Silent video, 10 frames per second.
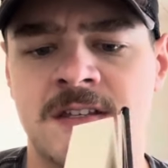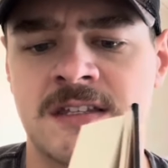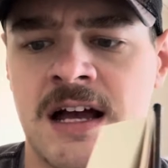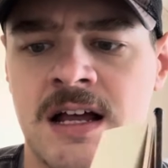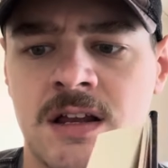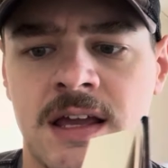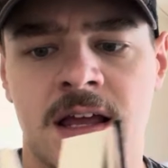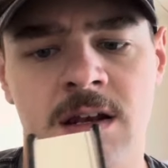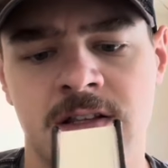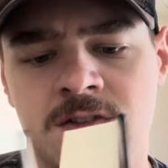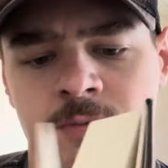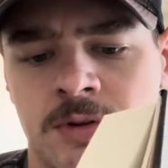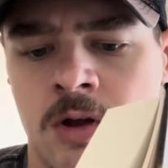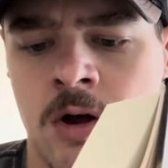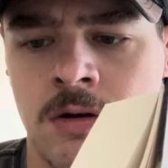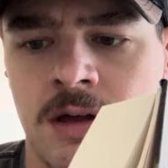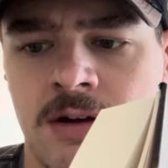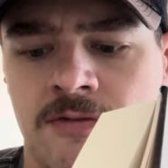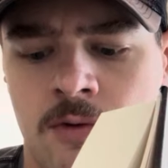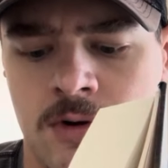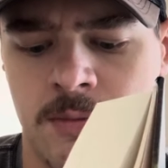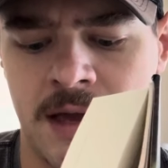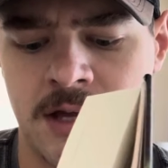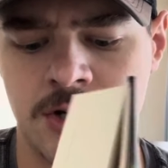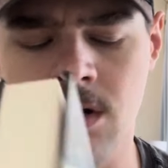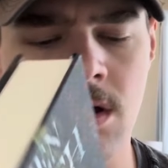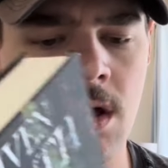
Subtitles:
It's not super long, like a 400 pager.